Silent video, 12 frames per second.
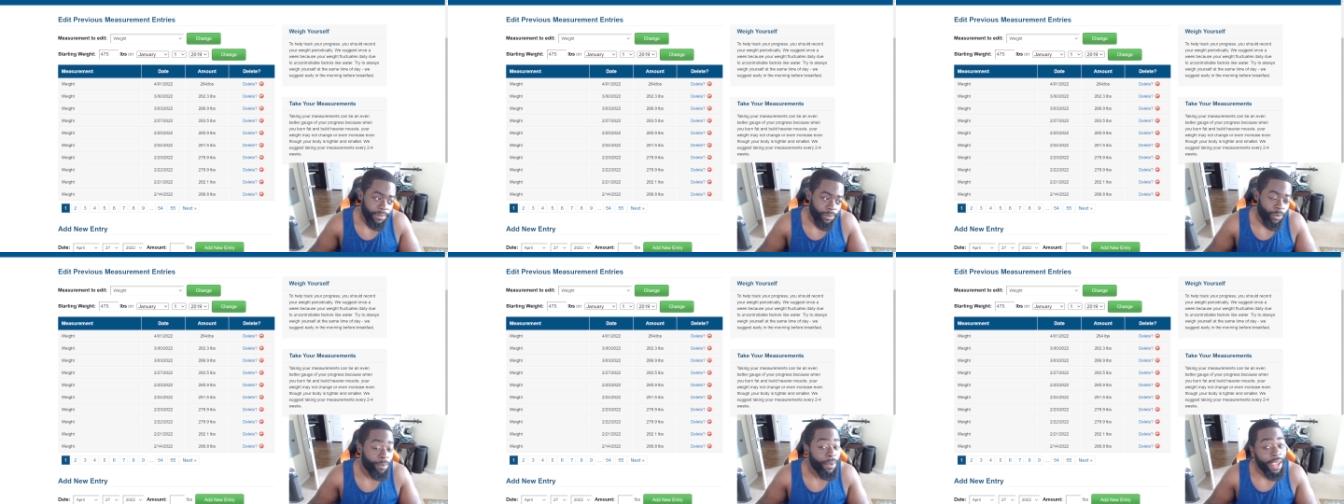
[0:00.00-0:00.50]

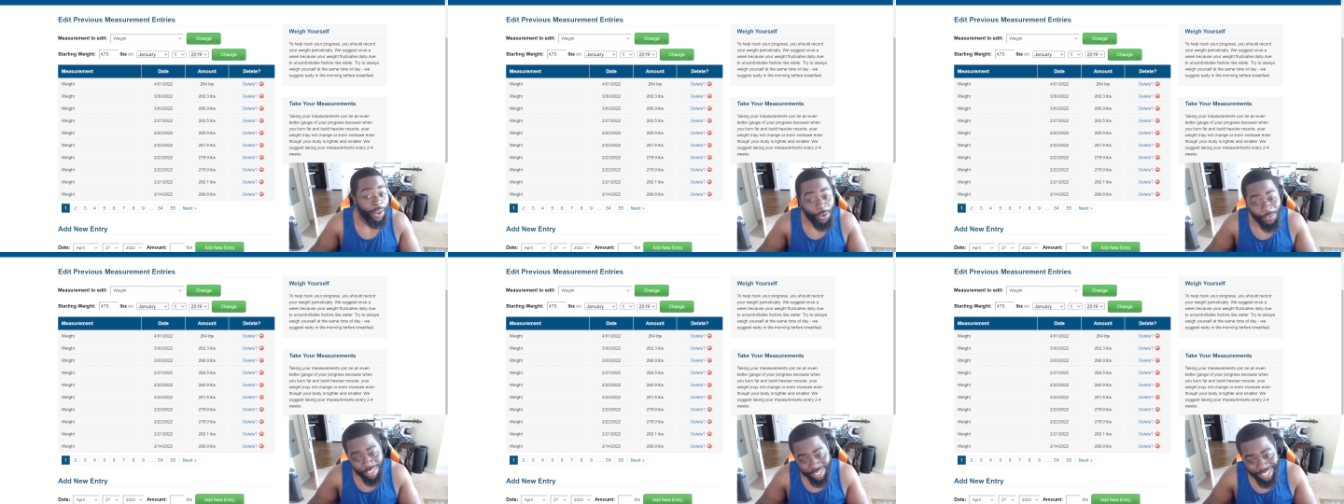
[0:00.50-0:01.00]
Went back on
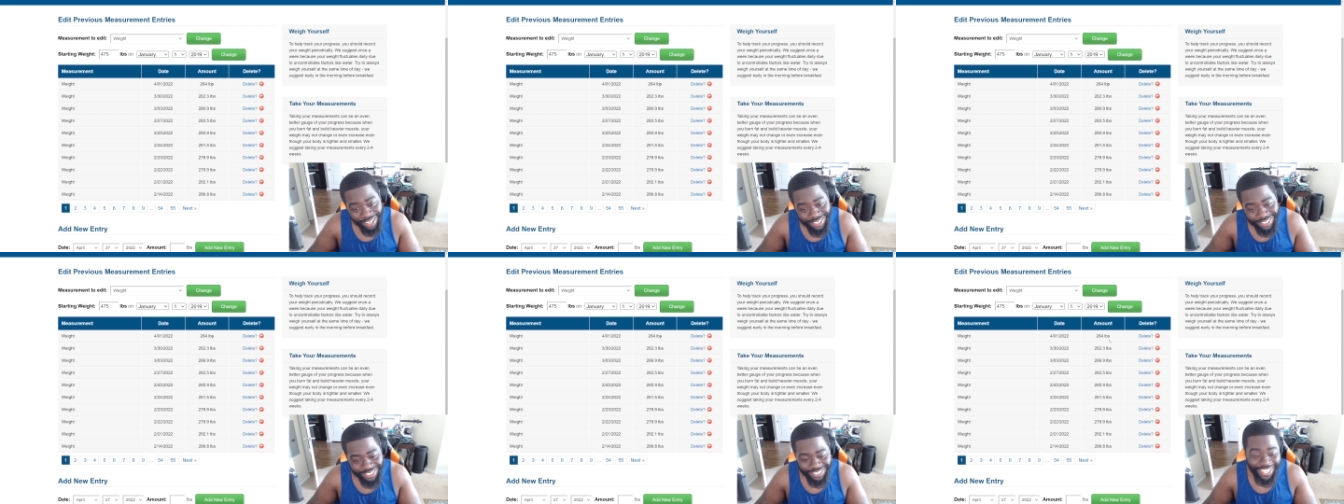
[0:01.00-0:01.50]

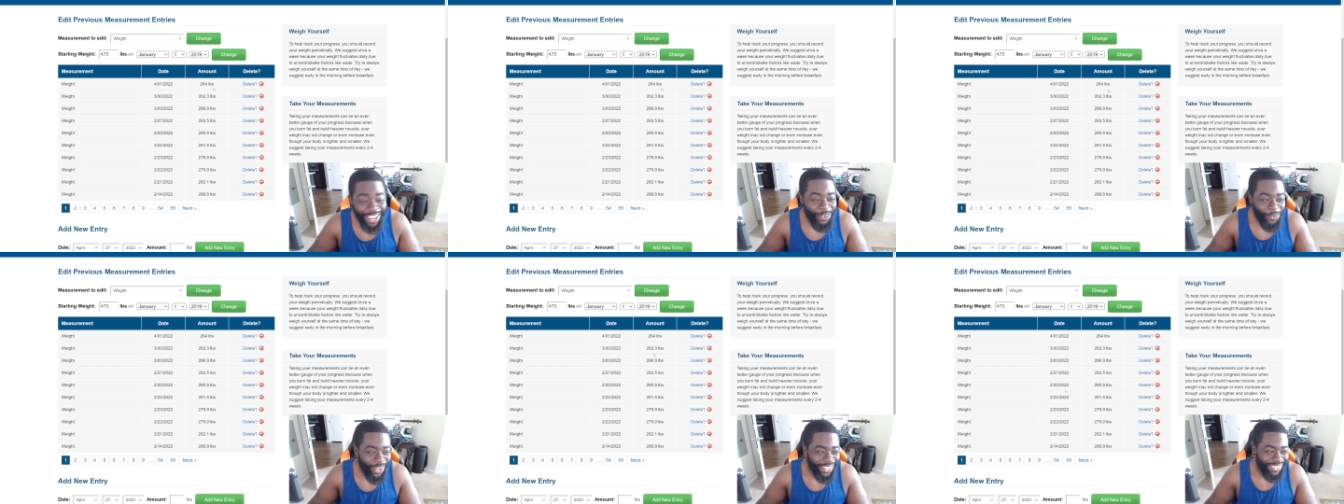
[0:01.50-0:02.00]
vacation, gained
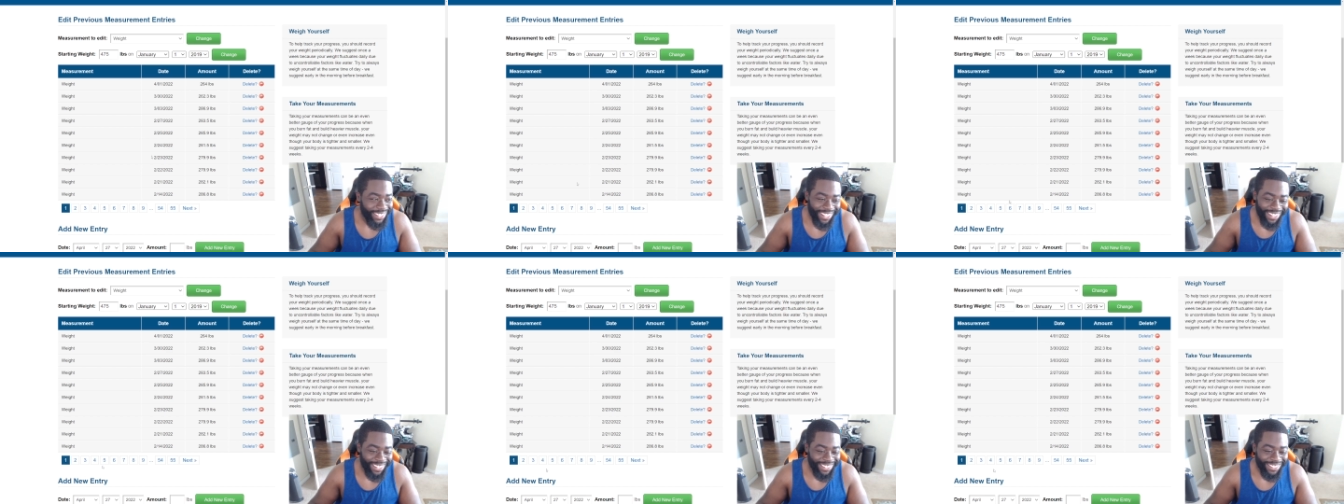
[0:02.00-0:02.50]
weight
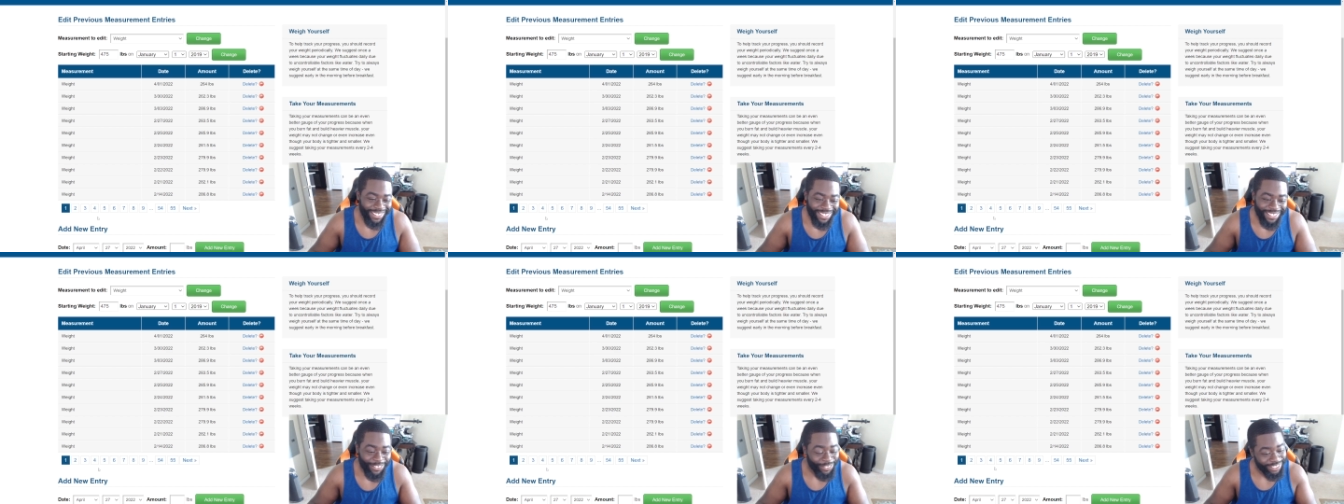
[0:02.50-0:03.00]
again,
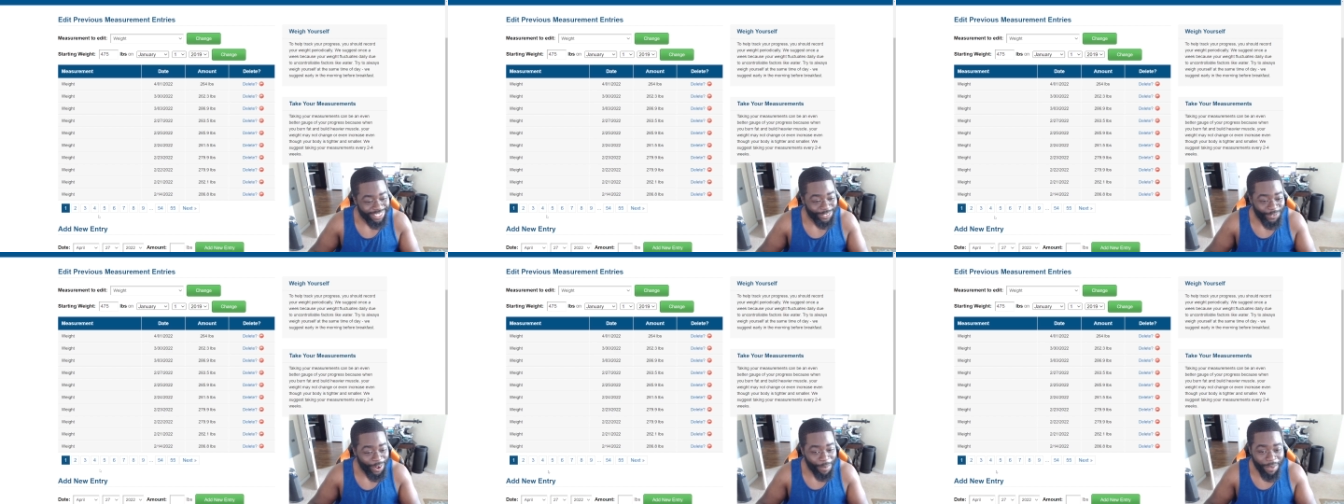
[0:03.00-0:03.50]
which is
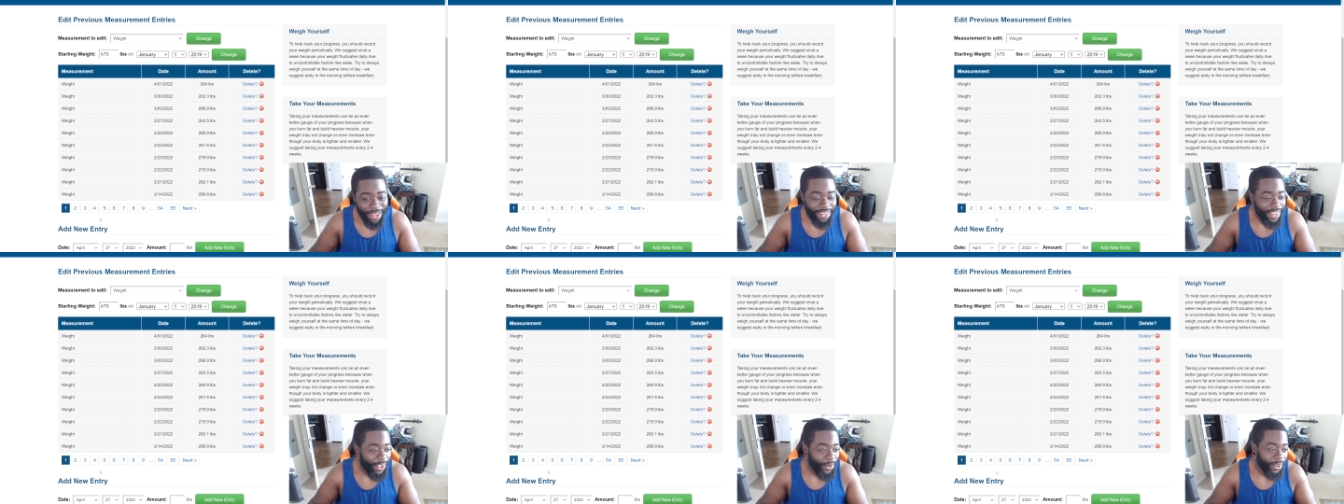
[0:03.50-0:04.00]
where I'm at
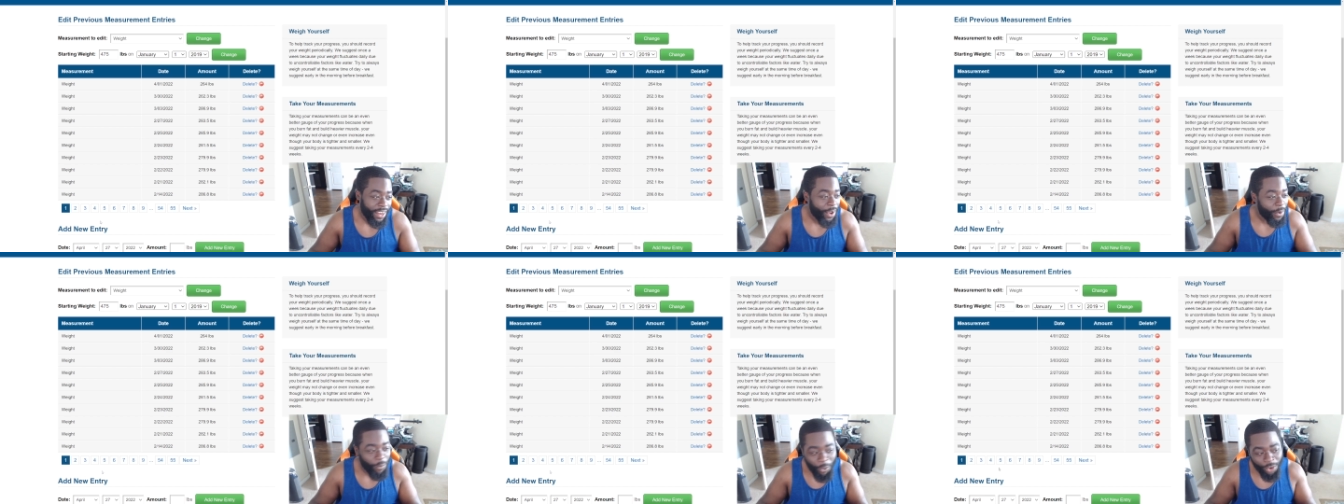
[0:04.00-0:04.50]
now. And now
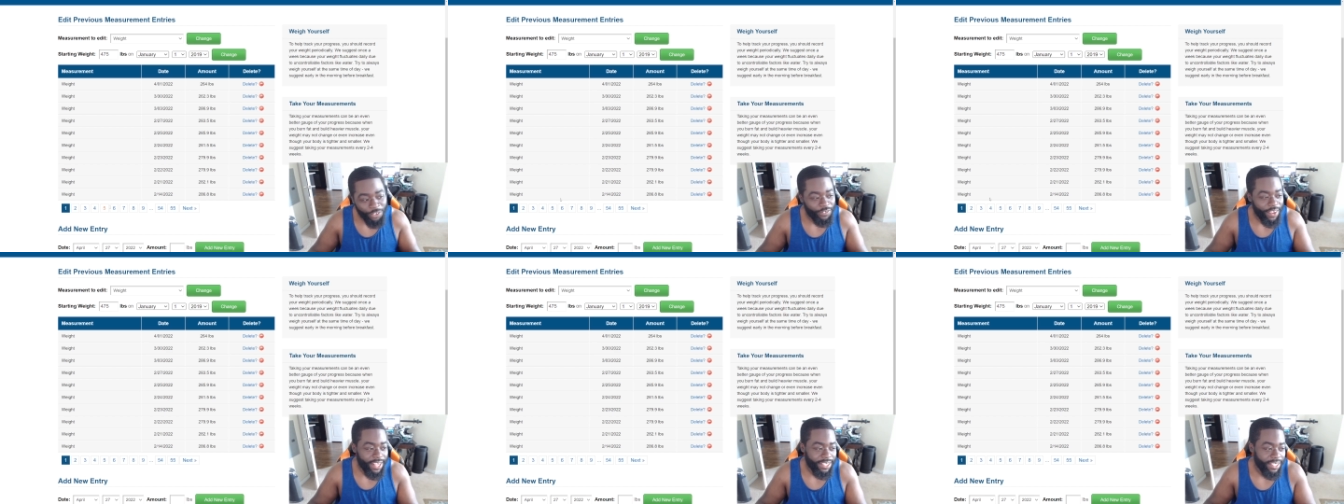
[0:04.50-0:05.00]
I'm water
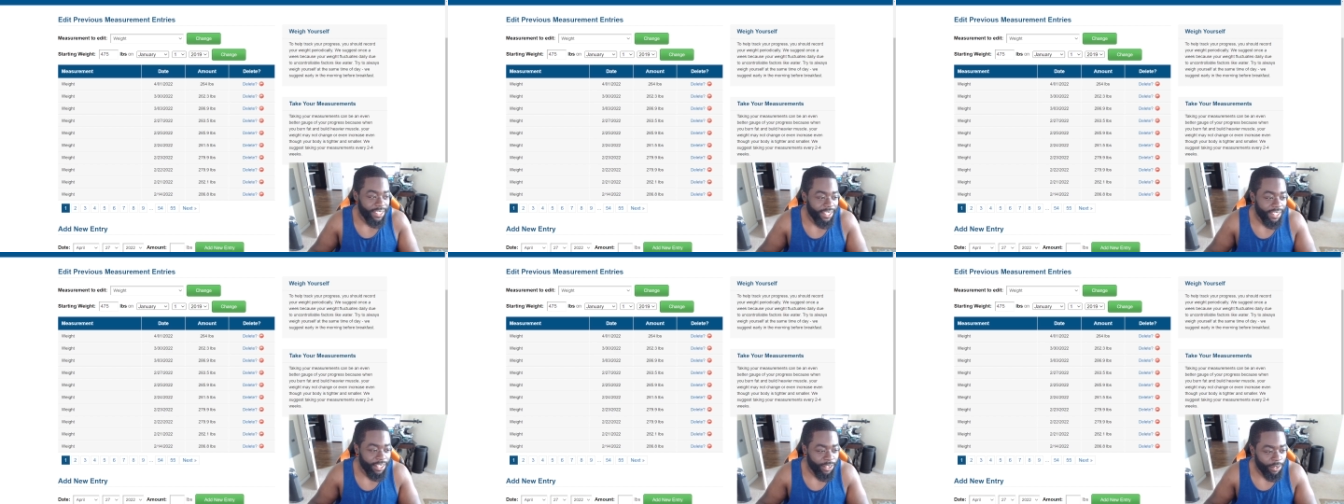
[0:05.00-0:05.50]
fasting
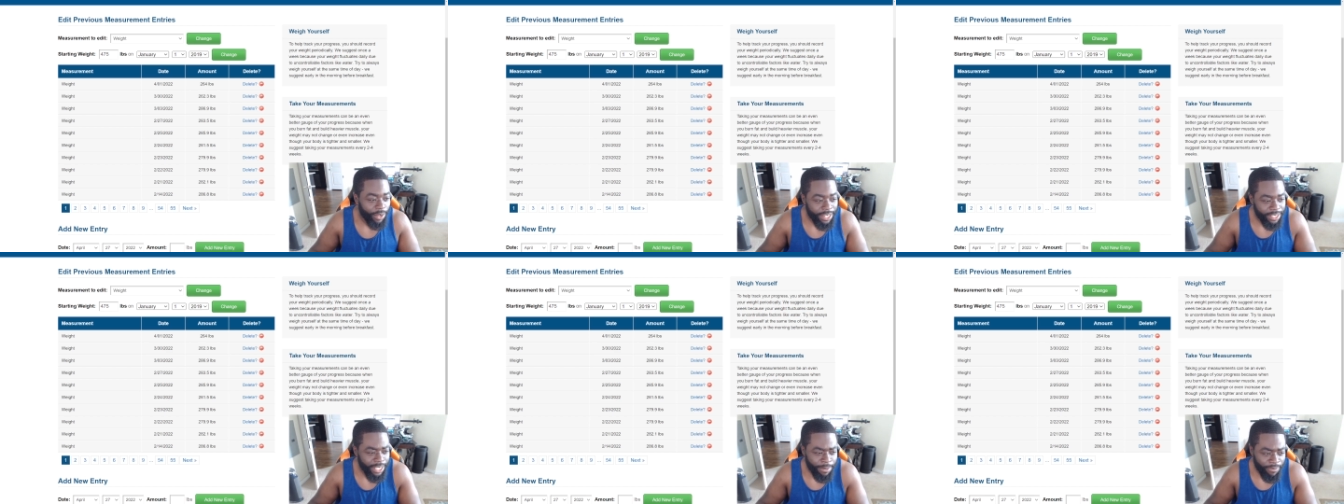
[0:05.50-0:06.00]
again. You know, I
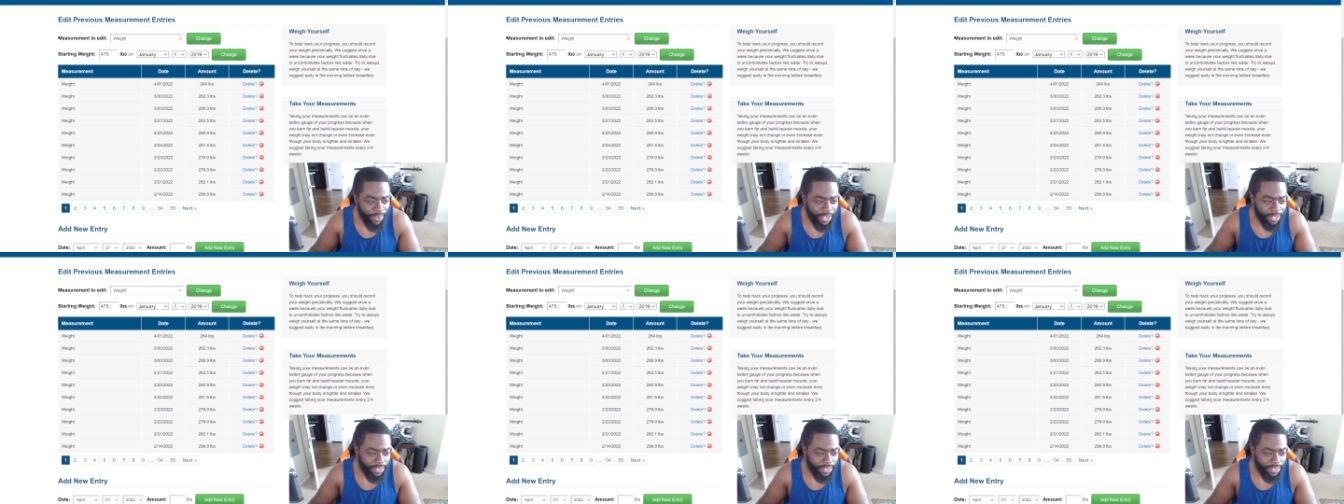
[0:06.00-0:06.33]
just keep fighting.